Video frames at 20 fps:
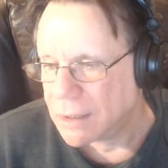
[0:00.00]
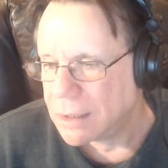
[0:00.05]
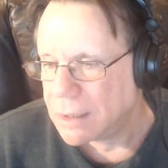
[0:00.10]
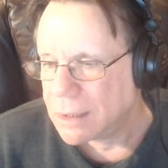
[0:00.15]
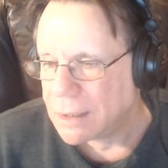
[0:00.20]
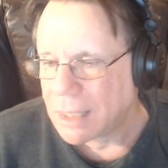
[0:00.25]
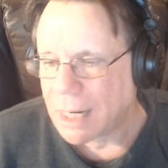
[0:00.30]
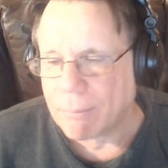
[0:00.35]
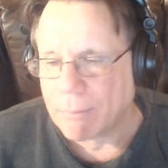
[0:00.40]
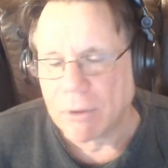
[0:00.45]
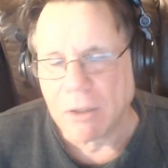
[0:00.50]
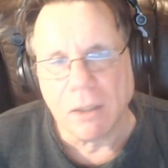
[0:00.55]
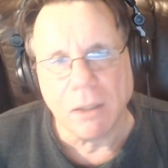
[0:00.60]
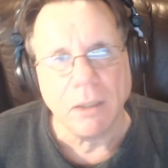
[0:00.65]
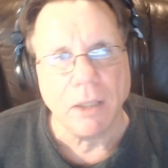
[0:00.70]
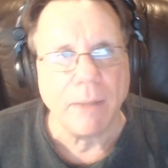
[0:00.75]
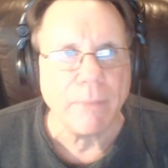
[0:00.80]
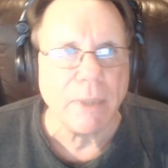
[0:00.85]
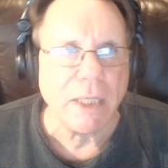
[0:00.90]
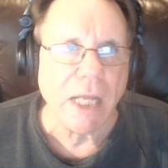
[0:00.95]
I'm going to
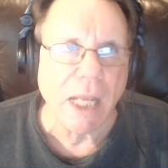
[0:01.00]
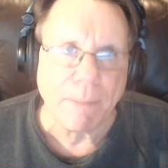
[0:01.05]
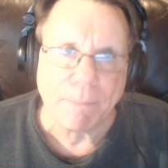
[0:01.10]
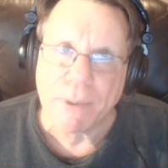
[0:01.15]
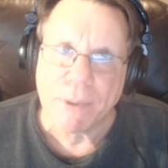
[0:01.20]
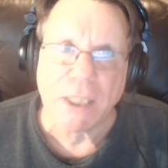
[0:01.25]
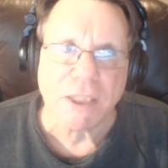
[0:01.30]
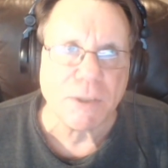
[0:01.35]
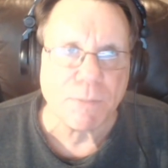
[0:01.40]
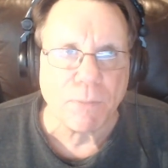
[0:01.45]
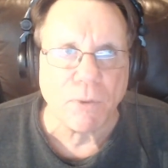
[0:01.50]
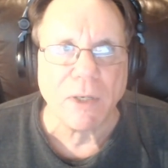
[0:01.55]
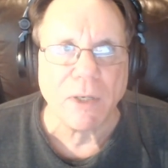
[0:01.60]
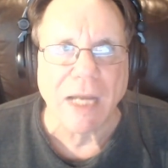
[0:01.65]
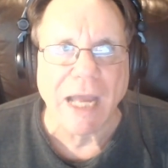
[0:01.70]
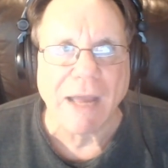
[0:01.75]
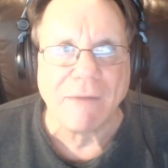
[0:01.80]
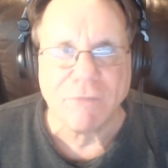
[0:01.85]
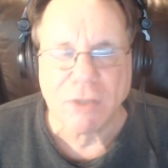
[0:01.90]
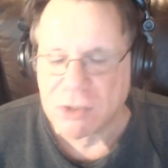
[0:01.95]
eliminate Pittsburgh,
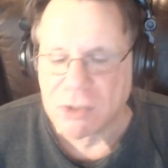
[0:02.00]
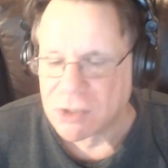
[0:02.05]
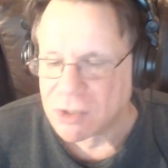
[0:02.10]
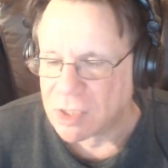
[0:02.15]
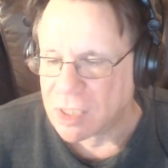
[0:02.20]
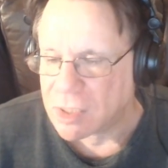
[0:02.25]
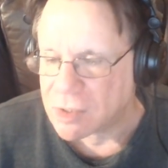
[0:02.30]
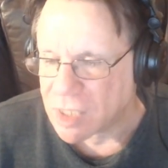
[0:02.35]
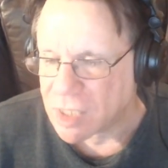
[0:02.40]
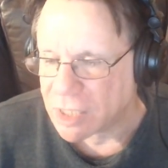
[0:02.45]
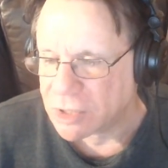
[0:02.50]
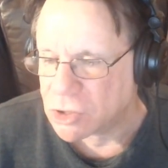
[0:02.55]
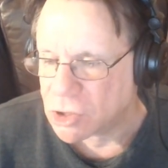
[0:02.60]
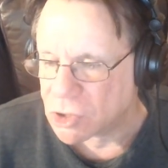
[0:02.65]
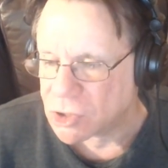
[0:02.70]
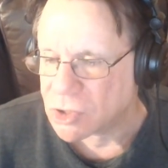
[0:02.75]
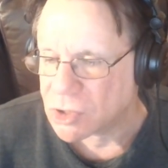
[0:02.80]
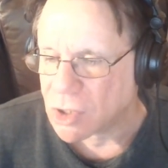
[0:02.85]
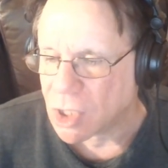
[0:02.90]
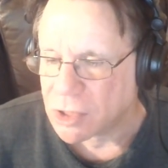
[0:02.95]
obviously, as I just
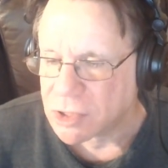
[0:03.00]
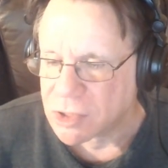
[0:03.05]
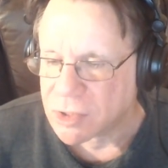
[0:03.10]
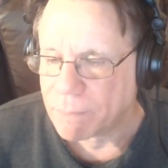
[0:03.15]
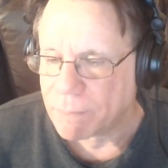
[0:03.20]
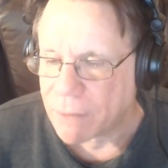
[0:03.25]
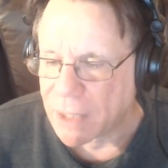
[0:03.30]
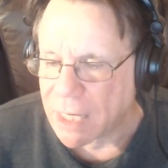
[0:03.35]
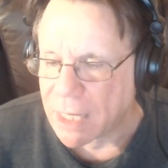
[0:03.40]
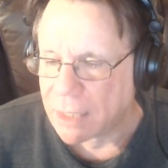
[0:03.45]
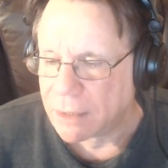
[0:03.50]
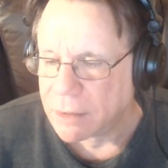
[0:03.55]
touched upon.